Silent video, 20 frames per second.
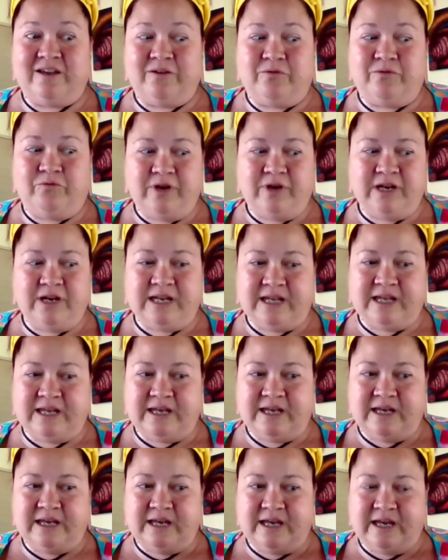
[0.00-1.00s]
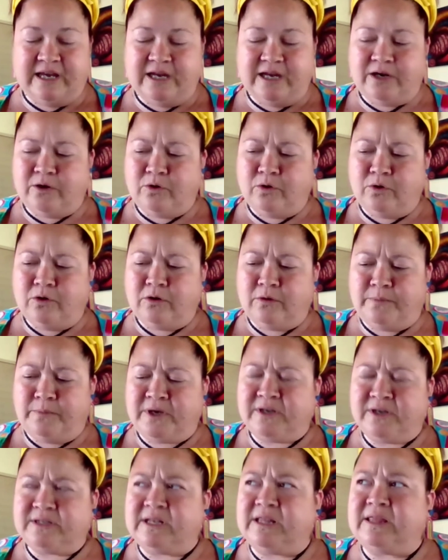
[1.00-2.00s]
really in awe,
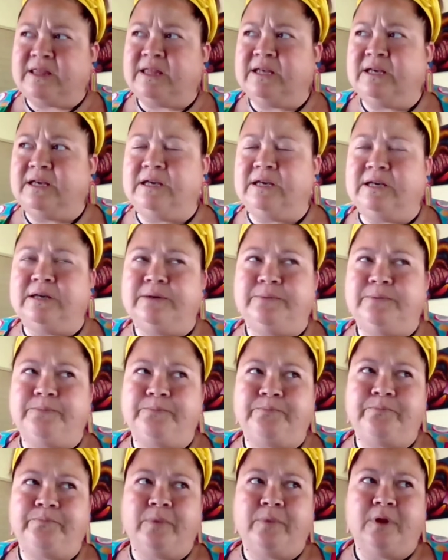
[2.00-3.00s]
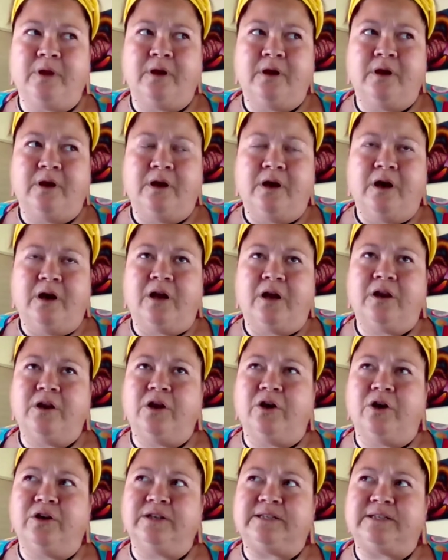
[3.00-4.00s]
because I think, I don't
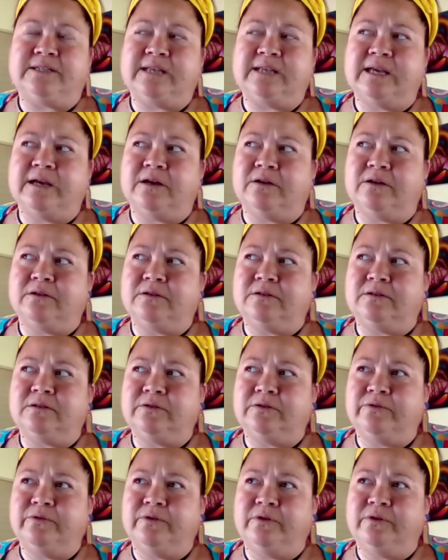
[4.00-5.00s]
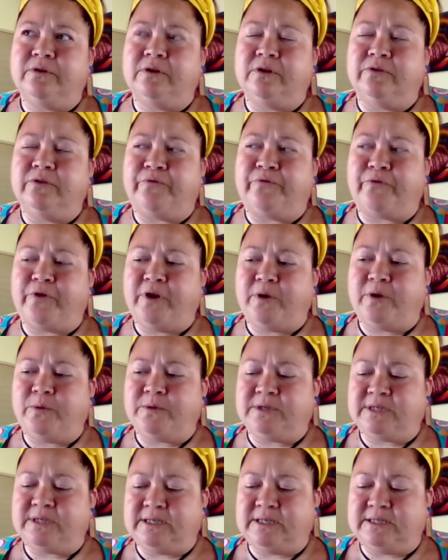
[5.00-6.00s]
know, sound and
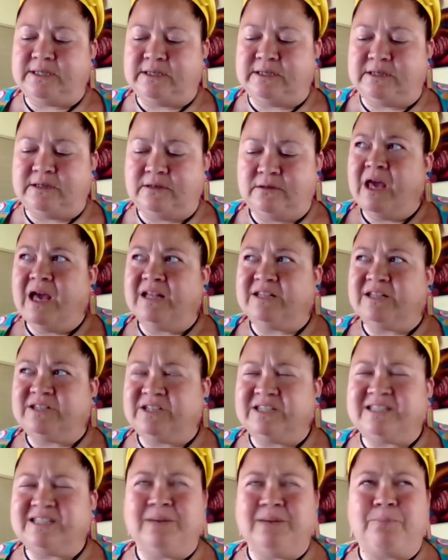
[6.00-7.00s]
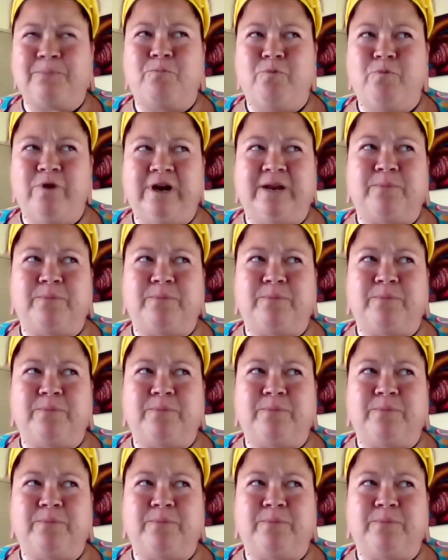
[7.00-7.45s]
frequencies, it's just a really